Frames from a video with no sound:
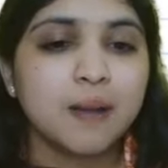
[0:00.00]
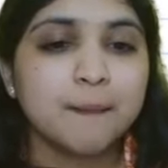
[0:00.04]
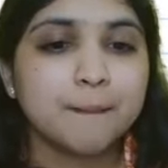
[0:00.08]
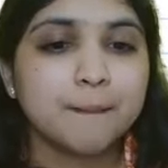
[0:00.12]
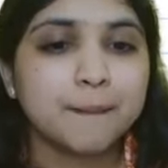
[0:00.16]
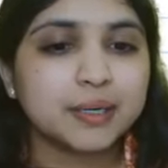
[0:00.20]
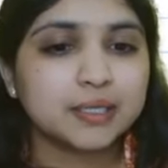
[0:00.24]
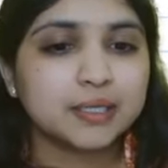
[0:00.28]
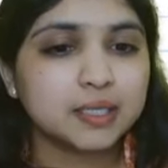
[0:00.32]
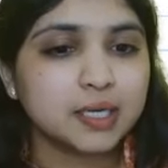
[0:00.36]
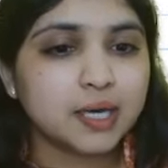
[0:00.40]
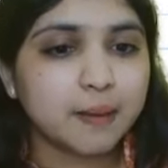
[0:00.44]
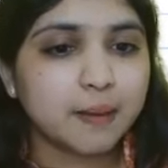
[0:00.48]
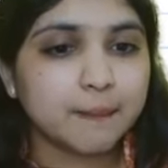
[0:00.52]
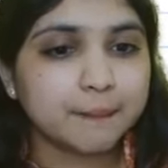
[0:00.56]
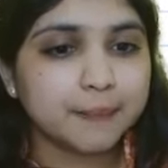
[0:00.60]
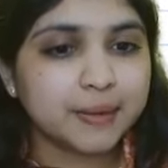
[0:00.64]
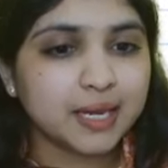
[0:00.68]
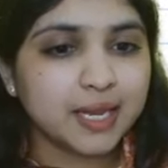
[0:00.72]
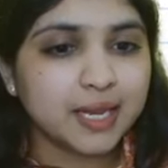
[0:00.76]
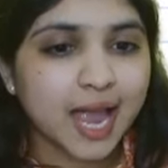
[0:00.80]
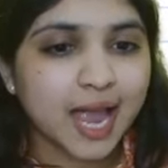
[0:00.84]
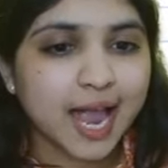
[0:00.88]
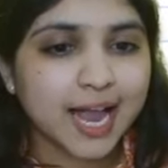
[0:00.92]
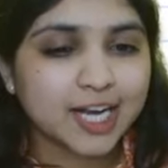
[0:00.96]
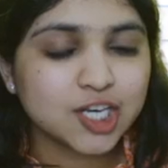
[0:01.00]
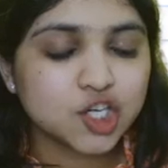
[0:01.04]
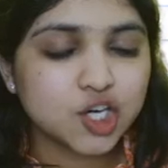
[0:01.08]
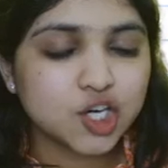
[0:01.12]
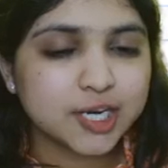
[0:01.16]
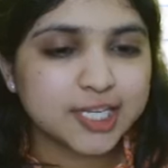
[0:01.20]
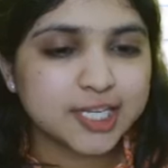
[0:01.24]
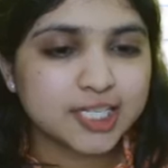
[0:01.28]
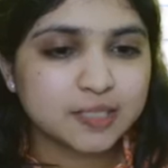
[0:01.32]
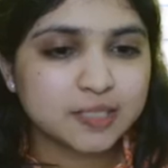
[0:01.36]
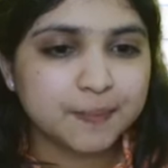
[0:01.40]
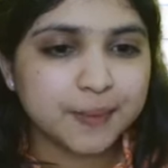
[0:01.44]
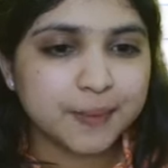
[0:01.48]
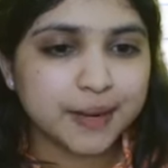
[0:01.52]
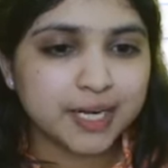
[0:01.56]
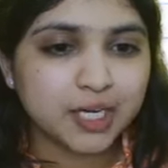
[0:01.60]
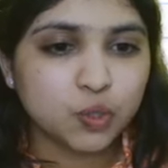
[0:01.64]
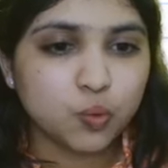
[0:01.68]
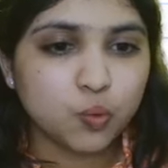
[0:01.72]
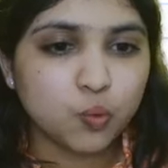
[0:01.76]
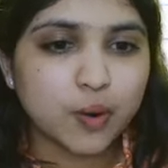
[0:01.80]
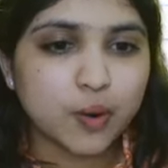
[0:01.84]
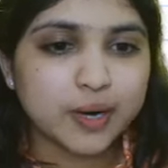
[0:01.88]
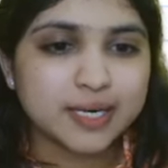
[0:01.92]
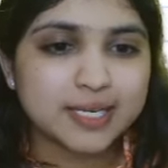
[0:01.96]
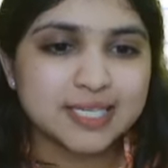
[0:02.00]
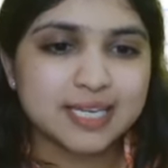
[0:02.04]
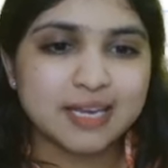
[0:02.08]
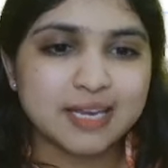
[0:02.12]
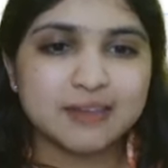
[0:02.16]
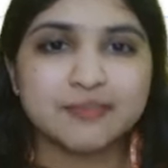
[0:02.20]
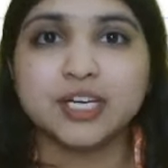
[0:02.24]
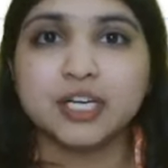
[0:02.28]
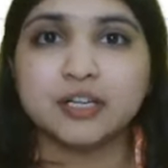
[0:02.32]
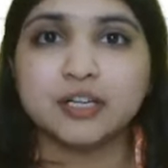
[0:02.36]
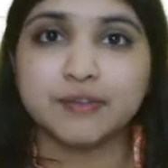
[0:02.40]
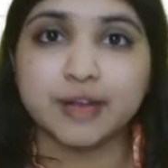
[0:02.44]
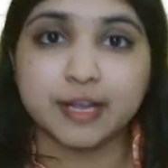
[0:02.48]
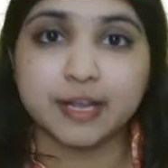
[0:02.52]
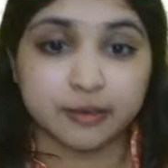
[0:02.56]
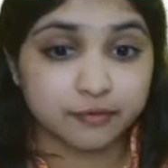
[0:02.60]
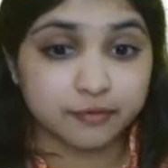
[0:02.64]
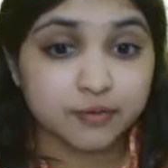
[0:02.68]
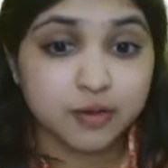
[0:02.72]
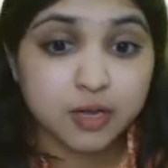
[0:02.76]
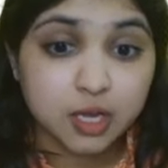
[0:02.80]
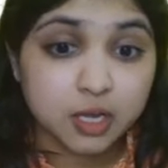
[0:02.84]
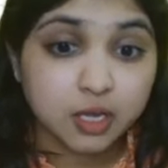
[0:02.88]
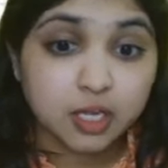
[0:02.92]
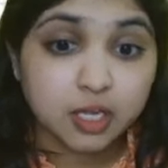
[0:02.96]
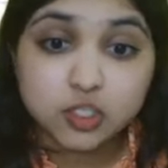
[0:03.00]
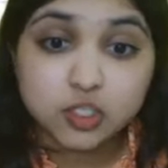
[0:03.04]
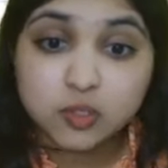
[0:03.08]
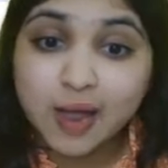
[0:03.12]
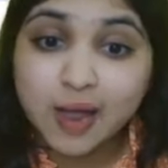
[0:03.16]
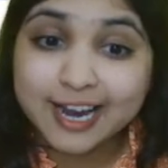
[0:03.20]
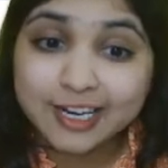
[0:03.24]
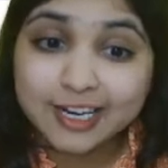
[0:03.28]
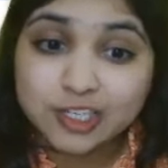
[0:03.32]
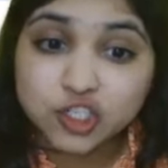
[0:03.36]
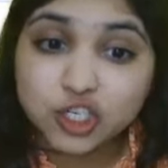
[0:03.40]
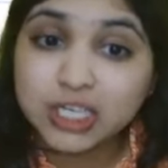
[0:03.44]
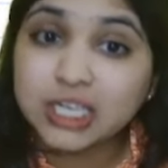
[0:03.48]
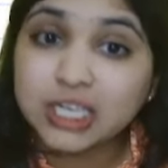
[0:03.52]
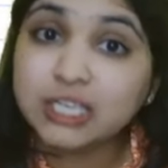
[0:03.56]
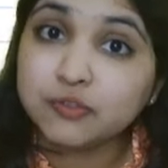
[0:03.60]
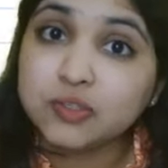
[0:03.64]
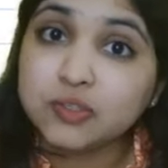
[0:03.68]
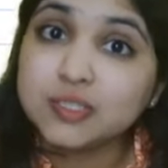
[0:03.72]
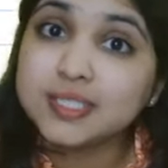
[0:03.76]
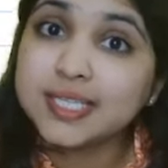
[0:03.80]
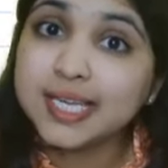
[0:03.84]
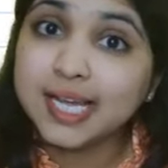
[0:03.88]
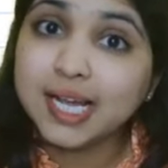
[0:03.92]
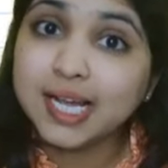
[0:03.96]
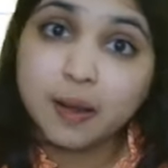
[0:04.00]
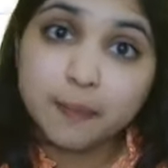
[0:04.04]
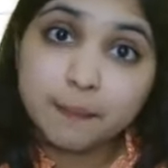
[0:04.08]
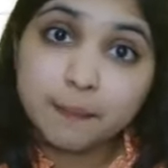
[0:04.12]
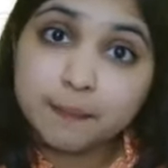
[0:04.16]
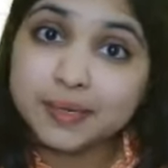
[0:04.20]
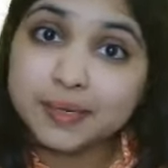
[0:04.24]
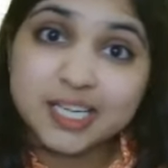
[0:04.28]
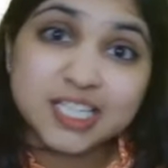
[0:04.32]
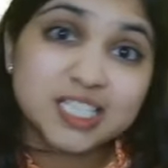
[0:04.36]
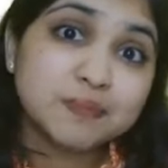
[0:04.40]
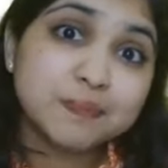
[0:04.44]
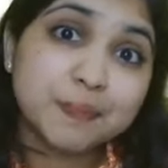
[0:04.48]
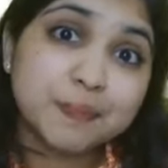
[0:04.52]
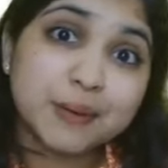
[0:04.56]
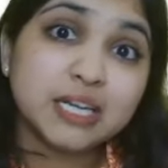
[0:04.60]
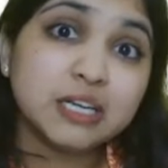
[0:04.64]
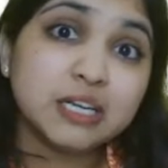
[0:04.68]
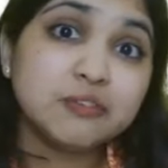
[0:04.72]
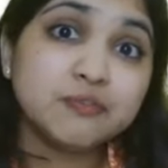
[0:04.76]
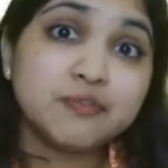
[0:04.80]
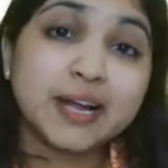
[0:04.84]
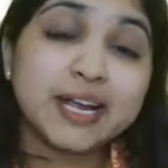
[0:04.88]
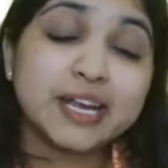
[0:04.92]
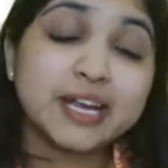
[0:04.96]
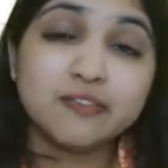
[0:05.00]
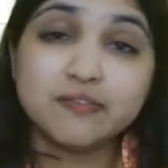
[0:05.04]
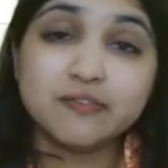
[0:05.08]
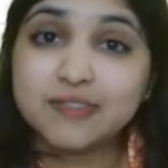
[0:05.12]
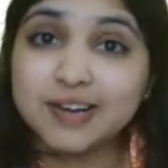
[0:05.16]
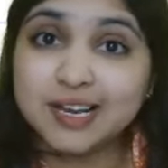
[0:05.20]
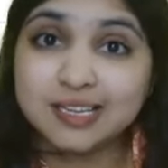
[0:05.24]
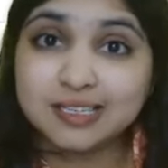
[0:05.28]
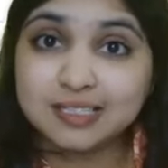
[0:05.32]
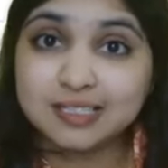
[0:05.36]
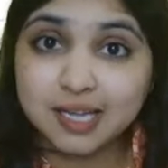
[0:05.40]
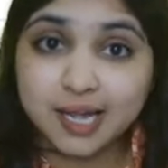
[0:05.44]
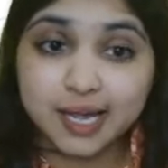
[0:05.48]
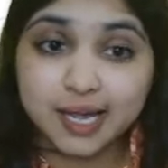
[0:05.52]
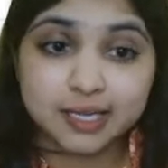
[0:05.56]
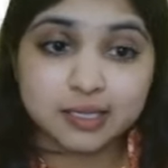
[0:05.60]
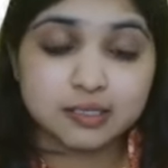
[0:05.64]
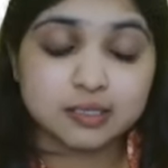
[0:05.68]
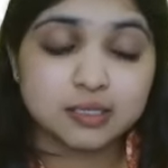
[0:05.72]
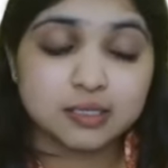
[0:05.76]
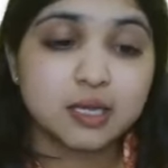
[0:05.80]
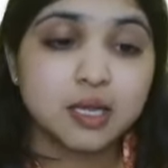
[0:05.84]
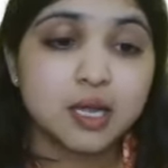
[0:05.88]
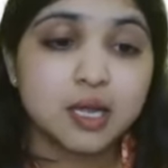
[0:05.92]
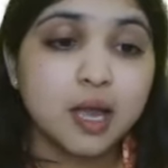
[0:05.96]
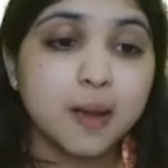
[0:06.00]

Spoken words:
But the company actually spent 175. So actually if you see, company spent 5 less, guys.